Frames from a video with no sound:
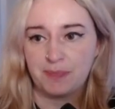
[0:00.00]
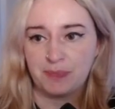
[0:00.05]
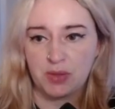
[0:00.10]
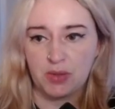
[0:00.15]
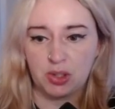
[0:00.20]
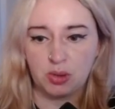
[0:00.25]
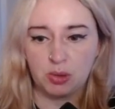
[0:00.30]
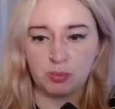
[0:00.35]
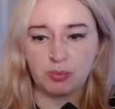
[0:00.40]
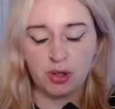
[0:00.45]

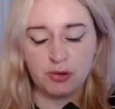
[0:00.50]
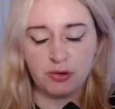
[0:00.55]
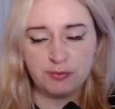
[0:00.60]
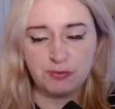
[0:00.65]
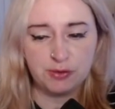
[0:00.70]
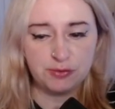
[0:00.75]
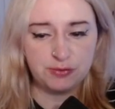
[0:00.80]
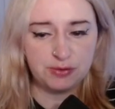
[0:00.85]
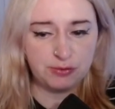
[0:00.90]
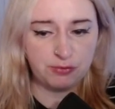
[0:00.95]
an above
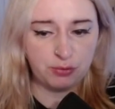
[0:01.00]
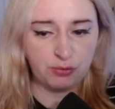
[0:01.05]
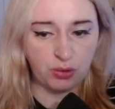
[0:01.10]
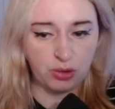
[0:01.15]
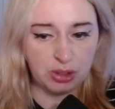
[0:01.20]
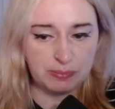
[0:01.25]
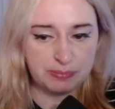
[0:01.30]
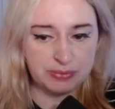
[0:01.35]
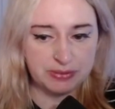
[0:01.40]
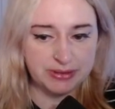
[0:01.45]

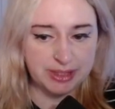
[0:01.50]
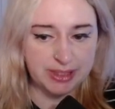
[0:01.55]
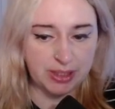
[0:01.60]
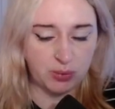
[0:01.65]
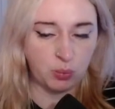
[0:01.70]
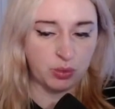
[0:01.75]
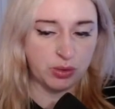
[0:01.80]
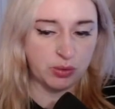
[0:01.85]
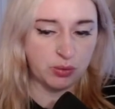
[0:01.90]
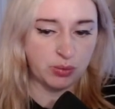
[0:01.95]

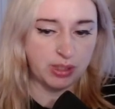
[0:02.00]
54% win